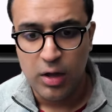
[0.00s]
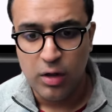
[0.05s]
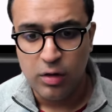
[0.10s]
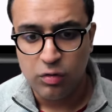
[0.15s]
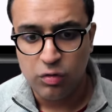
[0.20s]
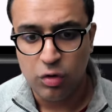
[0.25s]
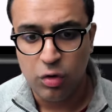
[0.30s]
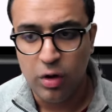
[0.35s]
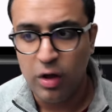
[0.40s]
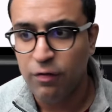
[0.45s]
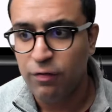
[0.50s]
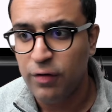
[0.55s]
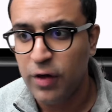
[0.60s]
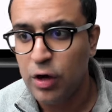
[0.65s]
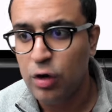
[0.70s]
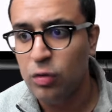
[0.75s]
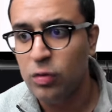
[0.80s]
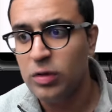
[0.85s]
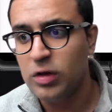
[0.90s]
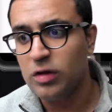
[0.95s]
So if I
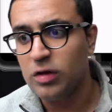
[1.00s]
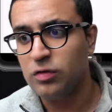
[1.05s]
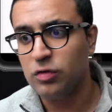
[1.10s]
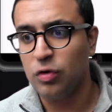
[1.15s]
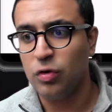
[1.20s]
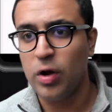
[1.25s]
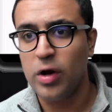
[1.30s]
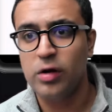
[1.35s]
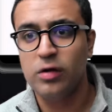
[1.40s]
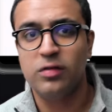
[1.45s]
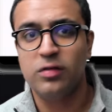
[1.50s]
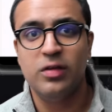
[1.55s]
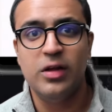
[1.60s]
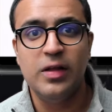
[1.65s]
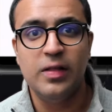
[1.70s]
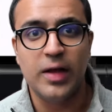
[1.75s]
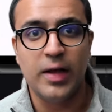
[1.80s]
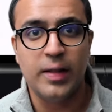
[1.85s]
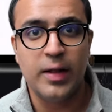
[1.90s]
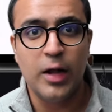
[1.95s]
do this, you're going to see
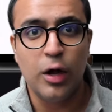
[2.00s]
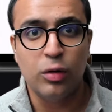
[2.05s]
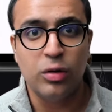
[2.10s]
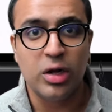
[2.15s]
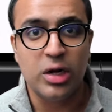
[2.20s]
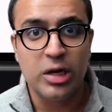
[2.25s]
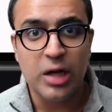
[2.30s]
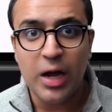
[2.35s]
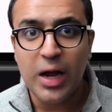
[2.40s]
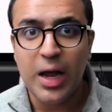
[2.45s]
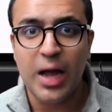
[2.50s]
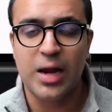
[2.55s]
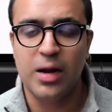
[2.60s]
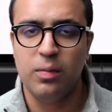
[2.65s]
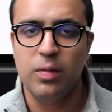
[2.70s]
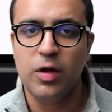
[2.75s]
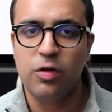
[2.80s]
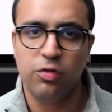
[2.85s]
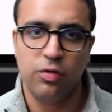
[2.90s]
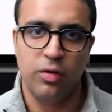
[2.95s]
that now the duck
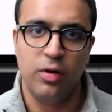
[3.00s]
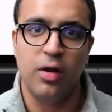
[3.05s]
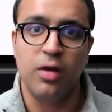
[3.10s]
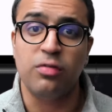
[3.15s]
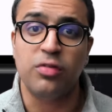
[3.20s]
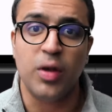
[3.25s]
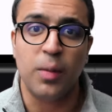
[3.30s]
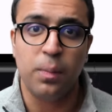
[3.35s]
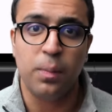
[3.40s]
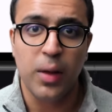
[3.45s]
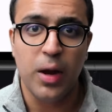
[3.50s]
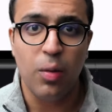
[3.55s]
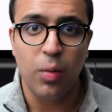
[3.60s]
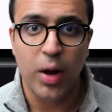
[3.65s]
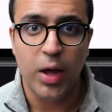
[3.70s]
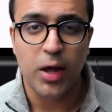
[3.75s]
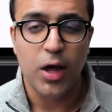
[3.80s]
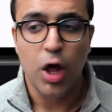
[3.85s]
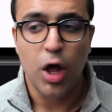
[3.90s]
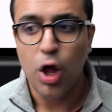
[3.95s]
animation is
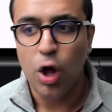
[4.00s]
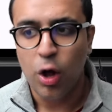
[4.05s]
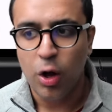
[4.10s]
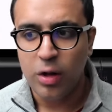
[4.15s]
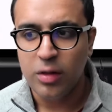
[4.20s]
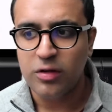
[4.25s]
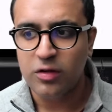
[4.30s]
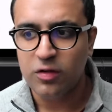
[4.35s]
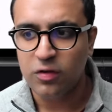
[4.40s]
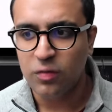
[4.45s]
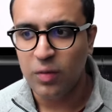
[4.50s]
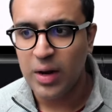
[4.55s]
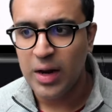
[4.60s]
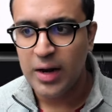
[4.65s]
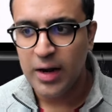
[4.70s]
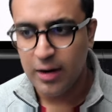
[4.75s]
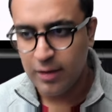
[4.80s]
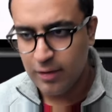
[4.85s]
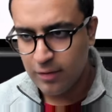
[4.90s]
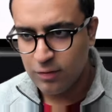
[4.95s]
appearing on the screen
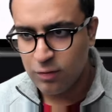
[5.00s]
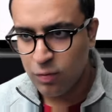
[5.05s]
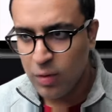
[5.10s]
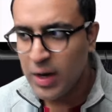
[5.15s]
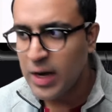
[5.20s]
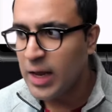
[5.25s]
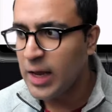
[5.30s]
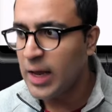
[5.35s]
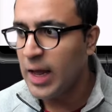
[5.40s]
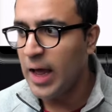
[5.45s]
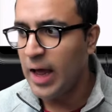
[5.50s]
and it's running